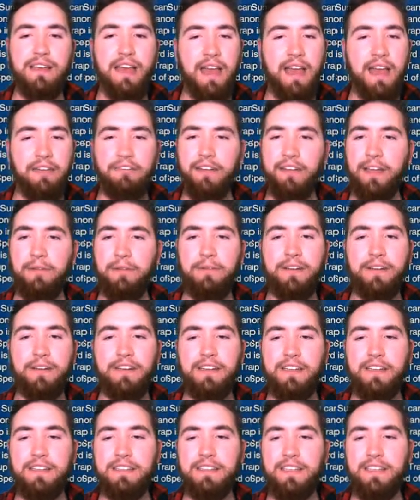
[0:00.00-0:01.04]
I forget what
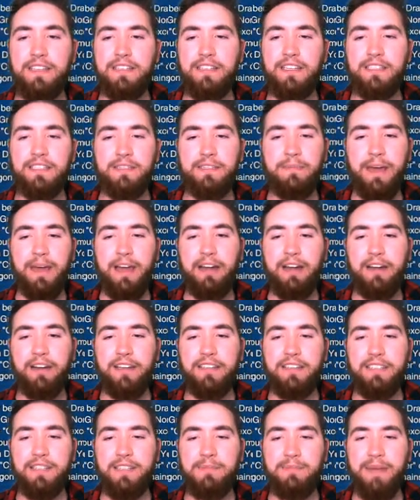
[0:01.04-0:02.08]
it is. It doesn't matter
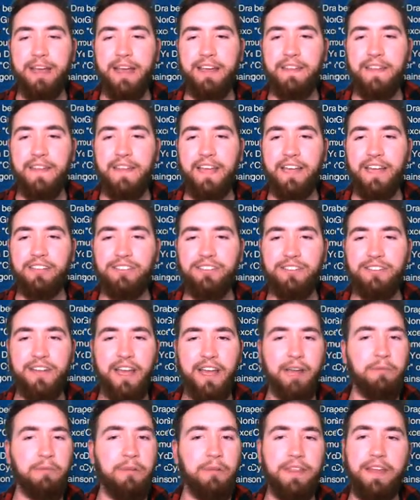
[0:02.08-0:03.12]
because it's back in the extra
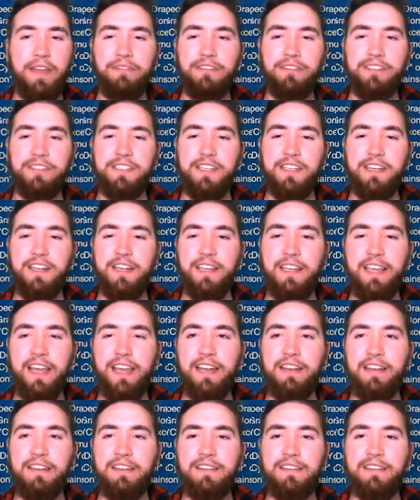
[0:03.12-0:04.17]
deck. We'll never see it
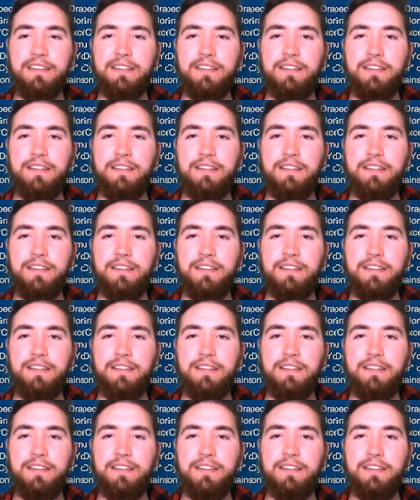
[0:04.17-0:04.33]
again.